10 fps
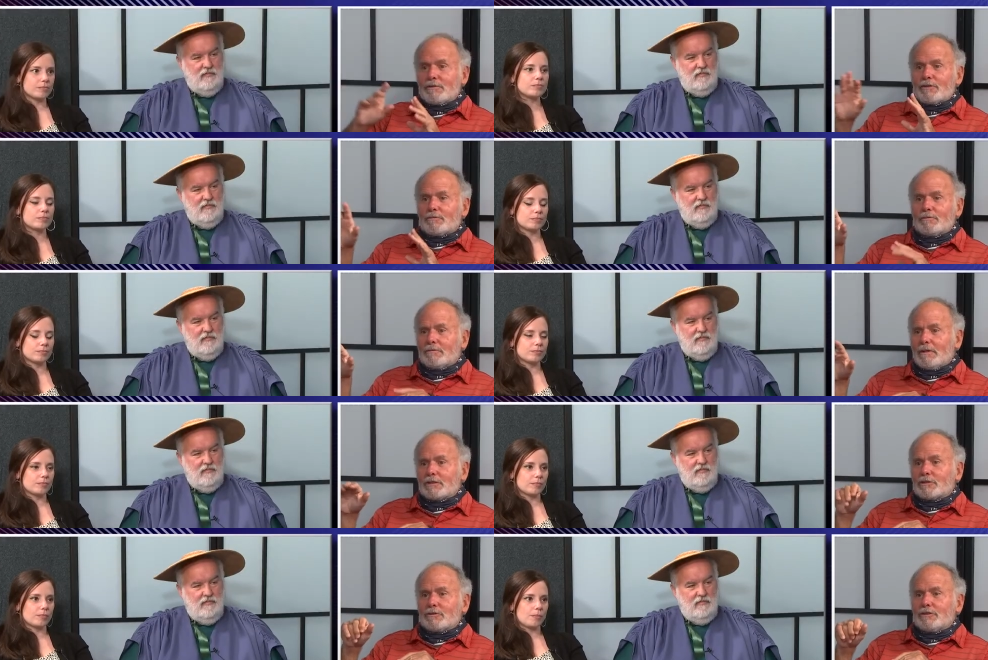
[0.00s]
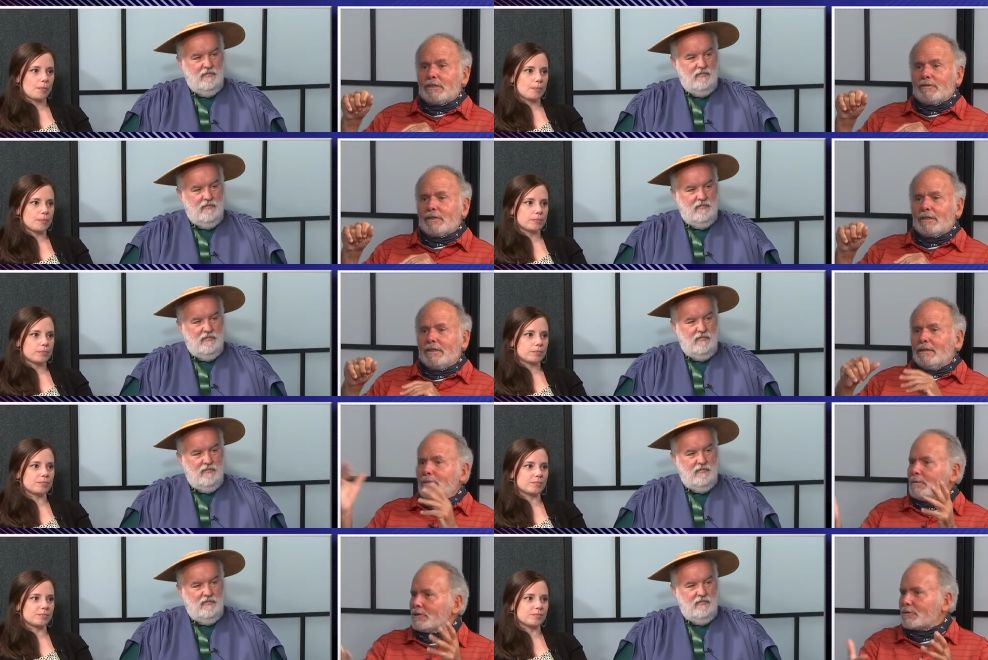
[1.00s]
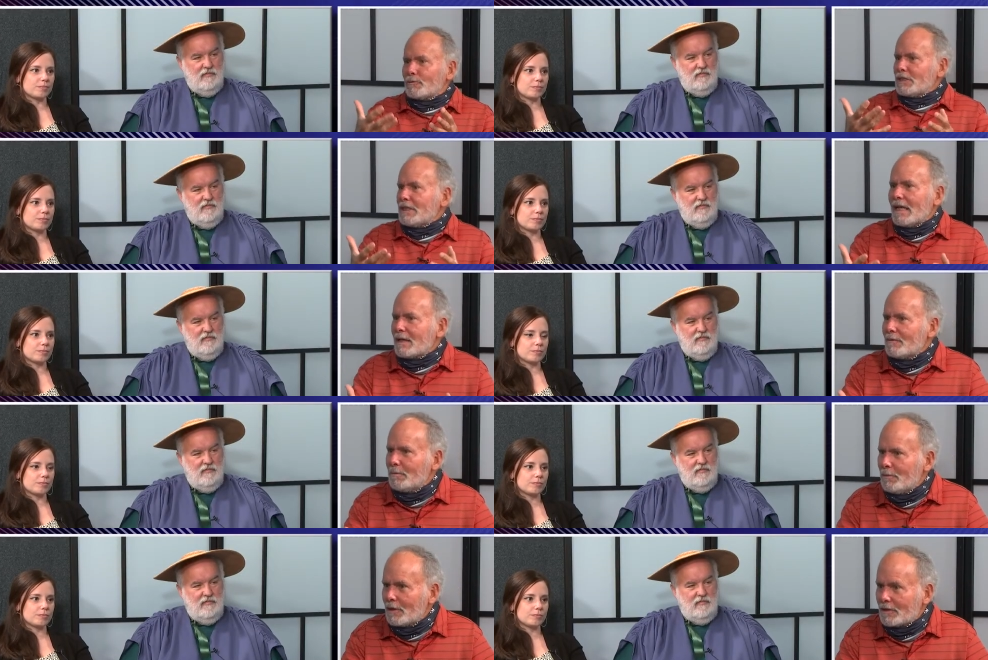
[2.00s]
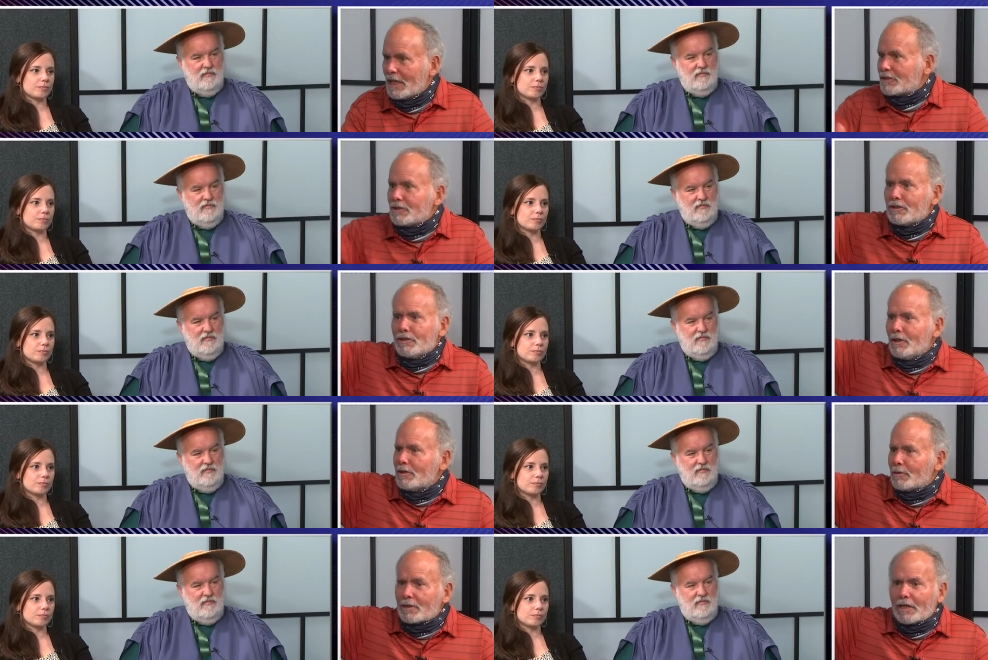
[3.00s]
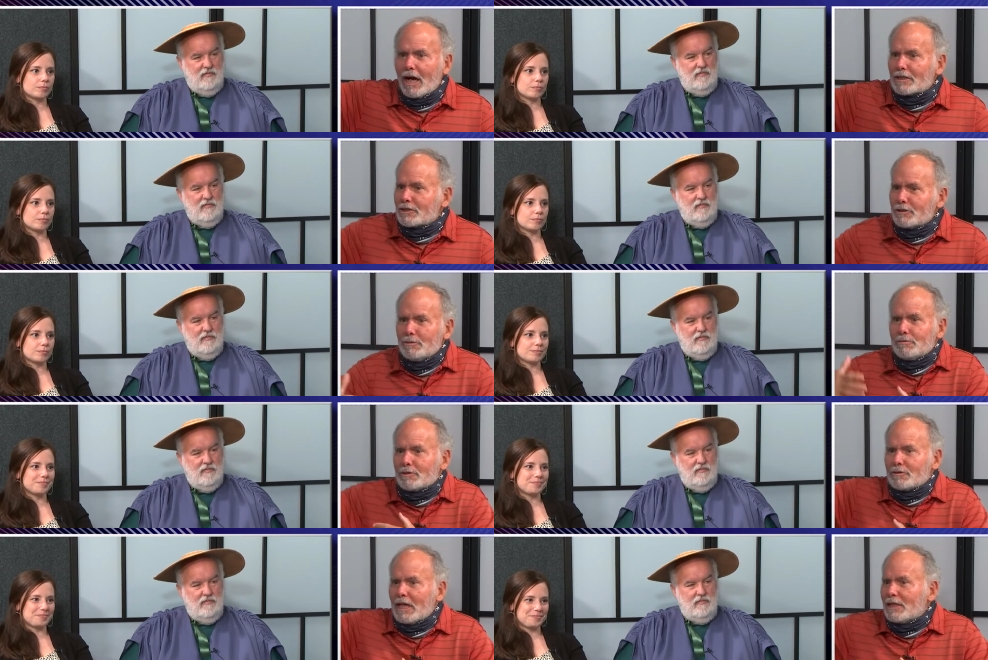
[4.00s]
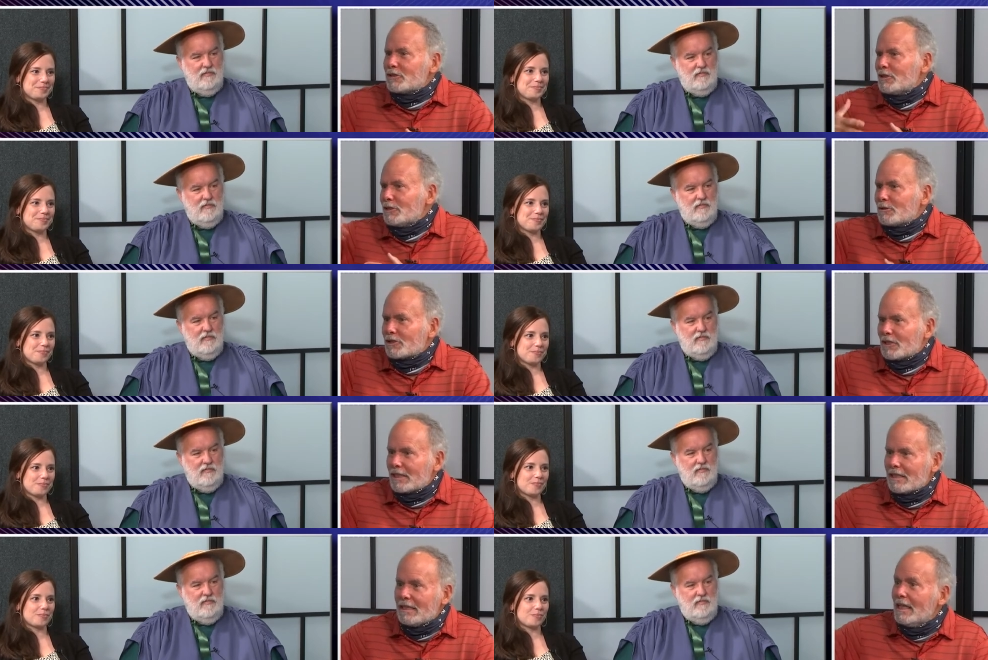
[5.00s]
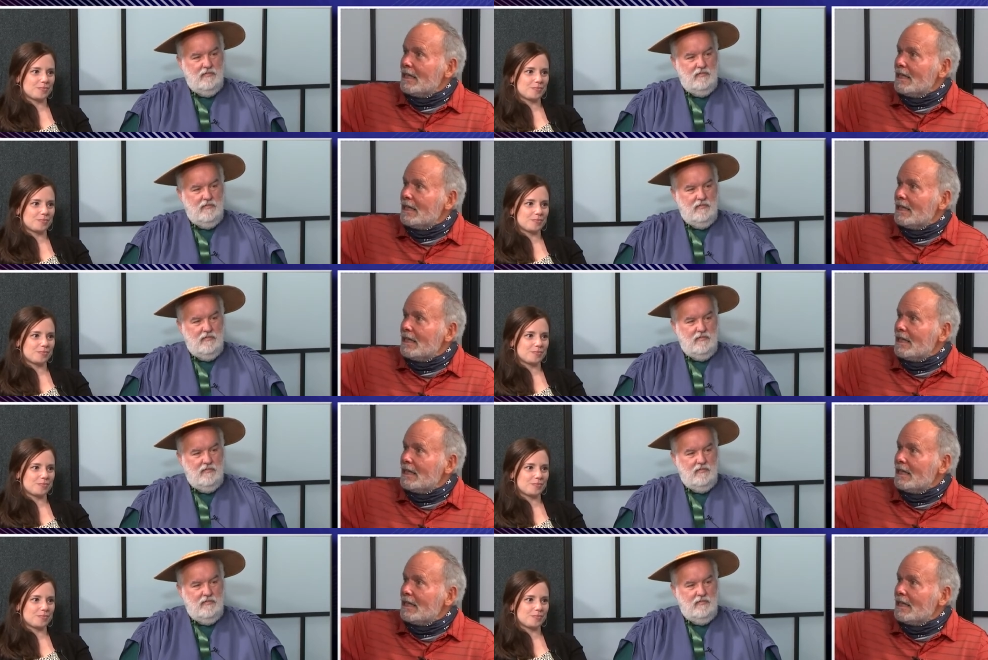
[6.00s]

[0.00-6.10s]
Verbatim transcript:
Speaker 1: just watched on TV. Mm-hmm. People just reading out of a book. Next thing you know, they're in costumes, they're dancing, they're singing.